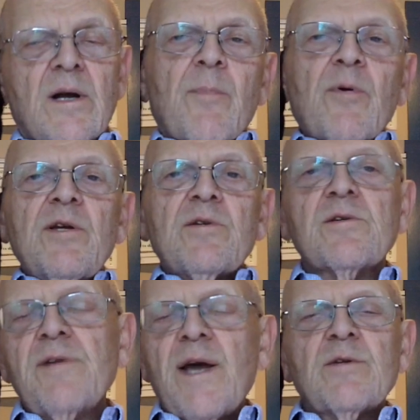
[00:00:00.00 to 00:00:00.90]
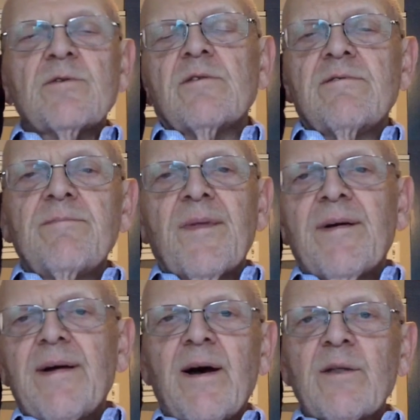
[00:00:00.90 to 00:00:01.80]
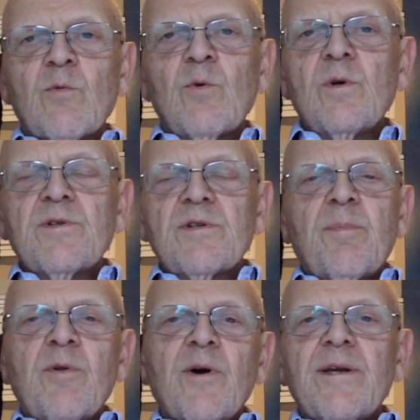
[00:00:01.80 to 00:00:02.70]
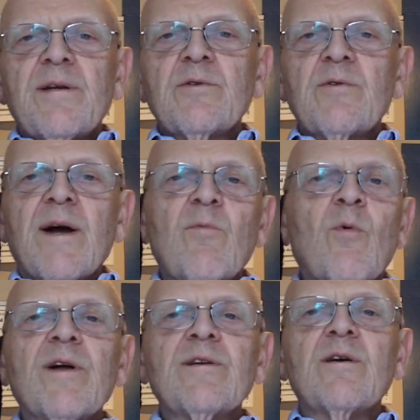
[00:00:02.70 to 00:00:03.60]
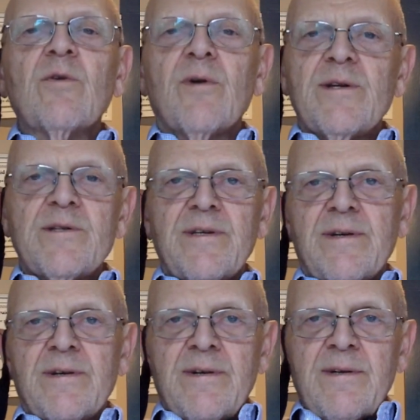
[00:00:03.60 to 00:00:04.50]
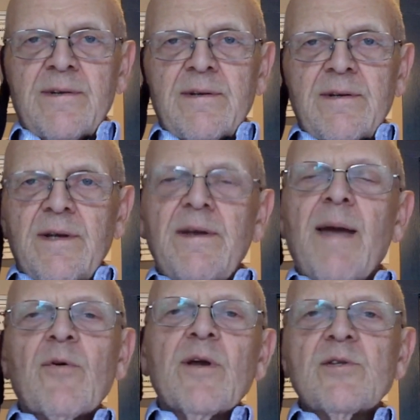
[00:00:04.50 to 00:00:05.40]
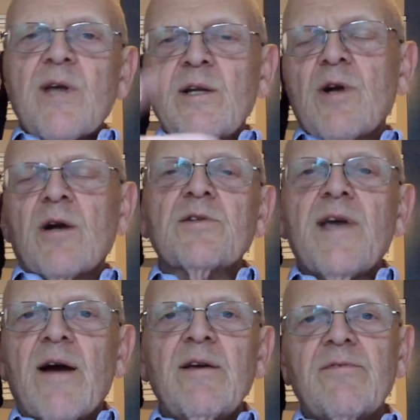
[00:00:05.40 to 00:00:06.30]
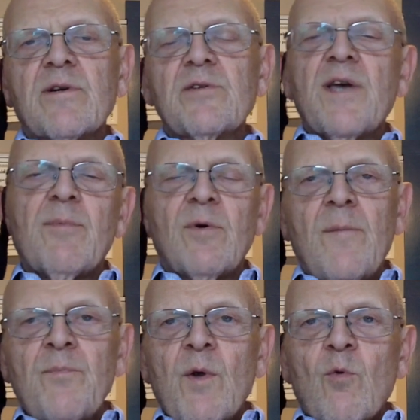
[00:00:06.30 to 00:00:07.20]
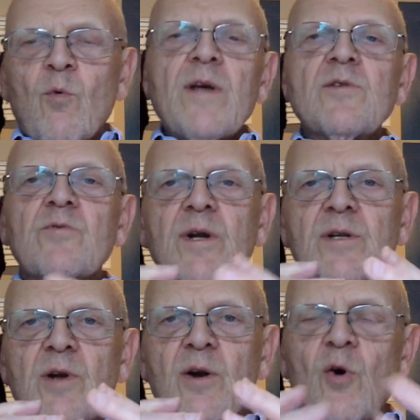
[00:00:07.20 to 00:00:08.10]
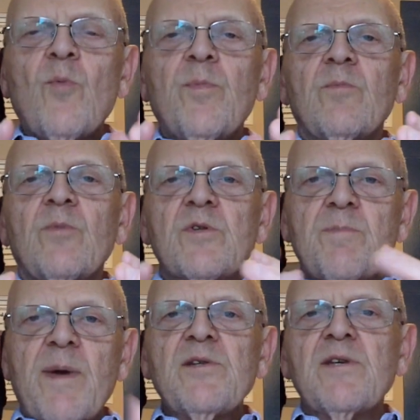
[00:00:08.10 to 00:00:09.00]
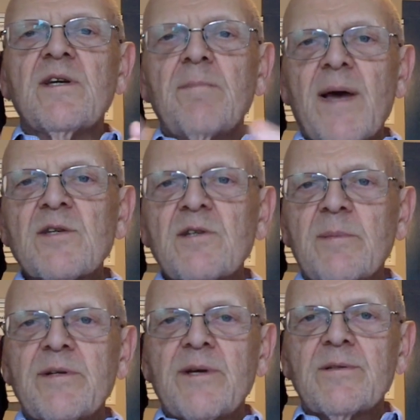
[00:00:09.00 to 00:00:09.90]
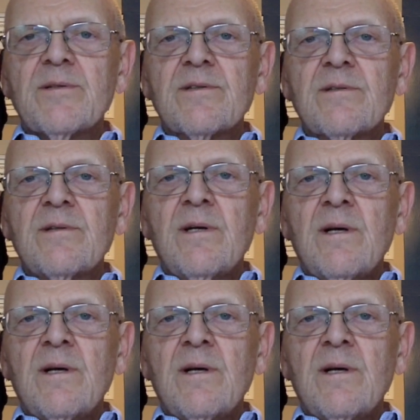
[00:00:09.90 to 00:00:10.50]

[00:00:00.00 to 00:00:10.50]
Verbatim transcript: The capricious nature of how the rules are deployed can drive one crazy. In neighboring St. Charles County, for example, restaurants are open with spacing and mask limitations.